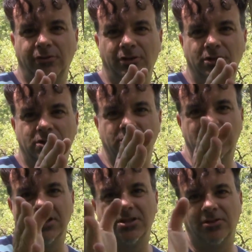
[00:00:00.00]
If you're used to a
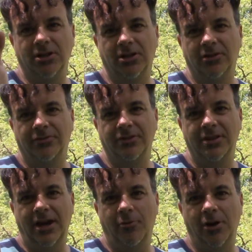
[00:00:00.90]
disc turning off
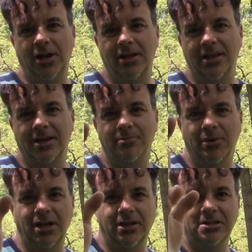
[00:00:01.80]
that way, then it
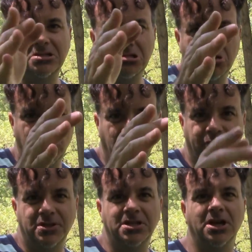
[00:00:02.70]
might turn
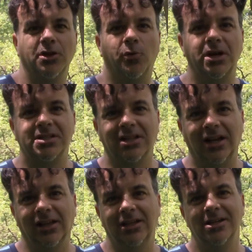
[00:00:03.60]
off the other way
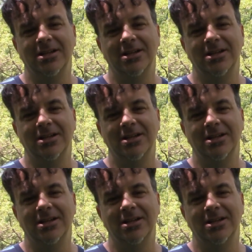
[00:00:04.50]
slightly.